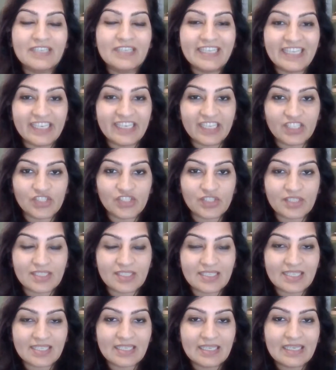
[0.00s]

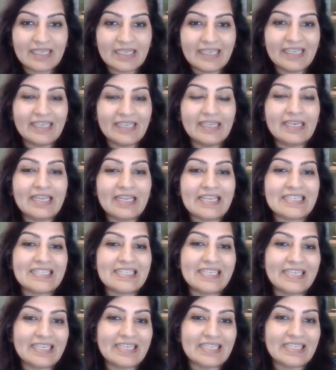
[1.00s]
teenagers, here
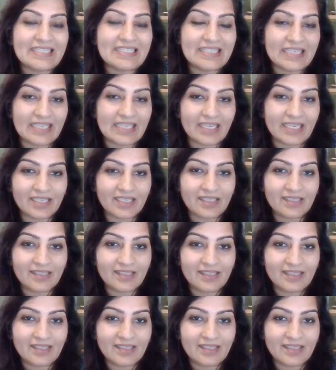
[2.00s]
is a little secret.